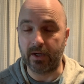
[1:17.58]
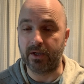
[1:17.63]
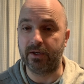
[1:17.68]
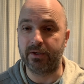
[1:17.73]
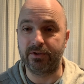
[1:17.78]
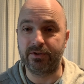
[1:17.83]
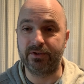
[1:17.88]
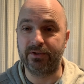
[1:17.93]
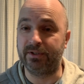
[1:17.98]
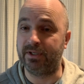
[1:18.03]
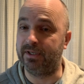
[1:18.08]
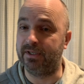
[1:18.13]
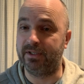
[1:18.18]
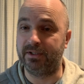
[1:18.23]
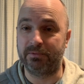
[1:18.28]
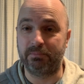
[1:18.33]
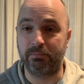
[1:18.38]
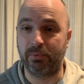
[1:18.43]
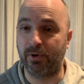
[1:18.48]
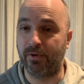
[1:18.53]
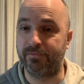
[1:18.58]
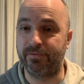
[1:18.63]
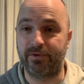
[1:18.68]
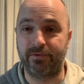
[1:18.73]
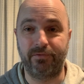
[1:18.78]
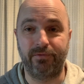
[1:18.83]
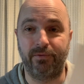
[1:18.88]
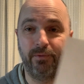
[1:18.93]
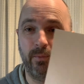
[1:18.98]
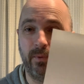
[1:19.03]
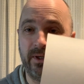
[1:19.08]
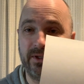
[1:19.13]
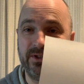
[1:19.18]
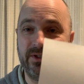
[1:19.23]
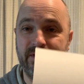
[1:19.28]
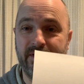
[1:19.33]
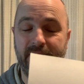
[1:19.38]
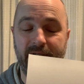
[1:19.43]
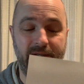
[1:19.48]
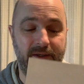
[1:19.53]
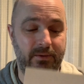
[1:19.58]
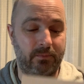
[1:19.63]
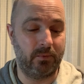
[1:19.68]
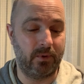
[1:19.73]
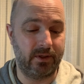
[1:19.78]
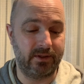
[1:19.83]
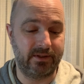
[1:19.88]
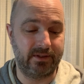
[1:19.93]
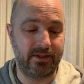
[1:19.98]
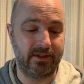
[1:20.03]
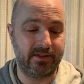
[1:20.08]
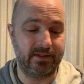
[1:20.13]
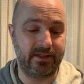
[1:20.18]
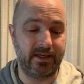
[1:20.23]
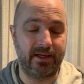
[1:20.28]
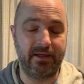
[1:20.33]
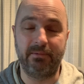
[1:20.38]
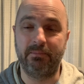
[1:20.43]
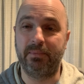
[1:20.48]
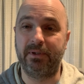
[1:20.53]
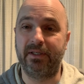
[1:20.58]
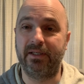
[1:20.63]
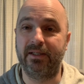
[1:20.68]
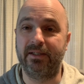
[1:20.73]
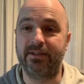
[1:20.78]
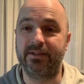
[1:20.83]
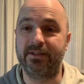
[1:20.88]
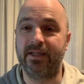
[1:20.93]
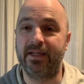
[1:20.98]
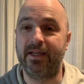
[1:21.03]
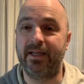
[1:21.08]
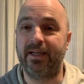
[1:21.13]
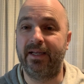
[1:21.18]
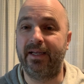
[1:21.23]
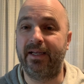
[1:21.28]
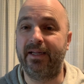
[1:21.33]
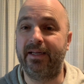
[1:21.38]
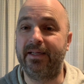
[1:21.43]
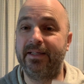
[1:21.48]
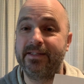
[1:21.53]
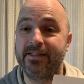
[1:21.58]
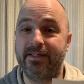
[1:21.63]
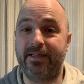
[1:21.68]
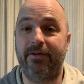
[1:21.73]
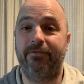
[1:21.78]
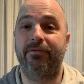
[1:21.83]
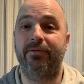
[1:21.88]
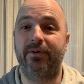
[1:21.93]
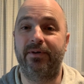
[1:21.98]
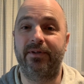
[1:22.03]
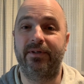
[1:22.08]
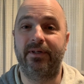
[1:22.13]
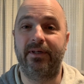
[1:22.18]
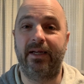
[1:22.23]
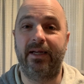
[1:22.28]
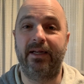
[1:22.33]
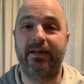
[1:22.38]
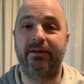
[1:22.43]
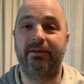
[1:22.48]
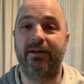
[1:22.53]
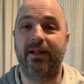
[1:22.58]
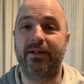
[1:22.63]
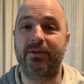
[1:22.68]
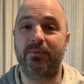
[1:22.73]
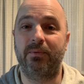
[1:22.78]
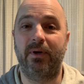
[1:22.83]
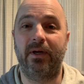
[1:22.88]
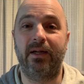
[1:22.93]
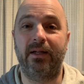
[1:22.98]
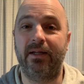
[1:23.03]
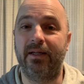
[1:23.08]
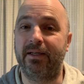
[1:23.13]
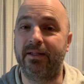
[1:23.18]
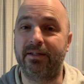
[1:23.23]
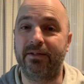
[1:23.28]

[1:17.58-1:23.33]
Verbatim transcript: she is perfect for what she wants to send because it is different and that's what I like.